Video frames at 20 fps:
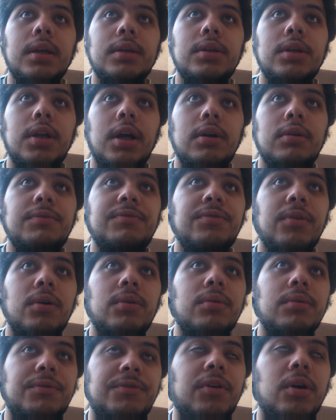You know,
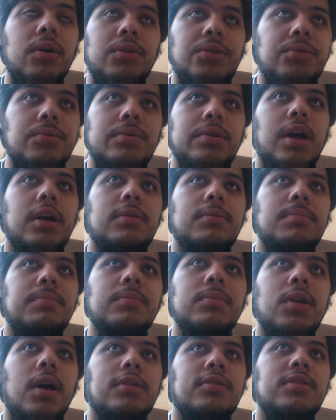fall through,
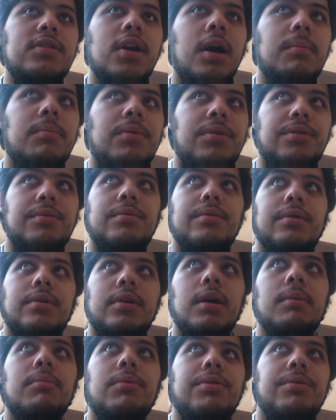not come through.
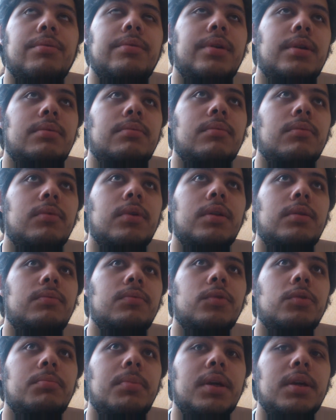Come through, it
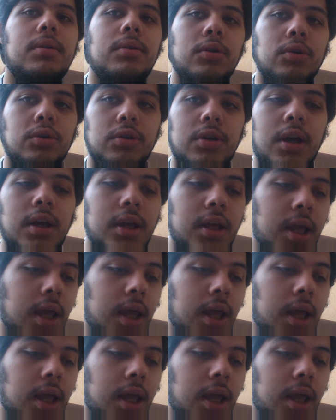would be good.